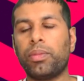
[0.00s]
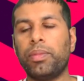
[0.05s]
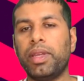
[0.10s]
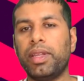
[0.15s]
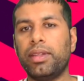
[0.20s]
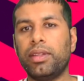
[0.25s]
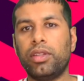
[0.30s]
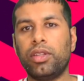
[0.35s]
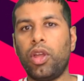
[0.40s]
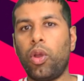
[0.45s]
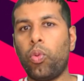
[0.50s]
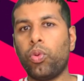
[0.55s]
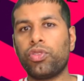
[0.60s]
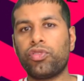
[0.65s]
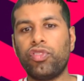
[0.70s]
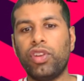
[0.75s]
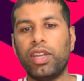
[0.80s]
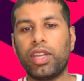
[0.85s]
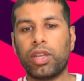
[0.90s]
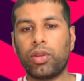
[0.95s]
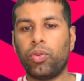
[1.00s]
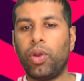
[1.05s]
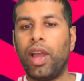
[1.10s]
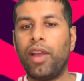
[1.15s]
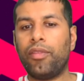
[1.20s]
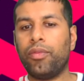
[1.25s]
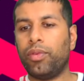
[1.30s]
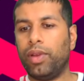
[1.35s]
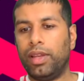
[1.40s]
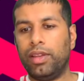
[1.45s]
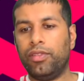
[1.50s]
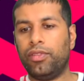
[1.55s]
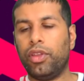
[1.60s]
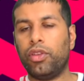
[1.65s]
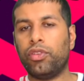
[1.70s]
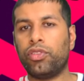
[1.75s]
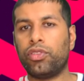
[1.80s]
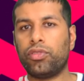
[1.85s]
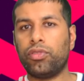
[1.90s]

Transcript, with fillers: I mean, no one's really going to have any of those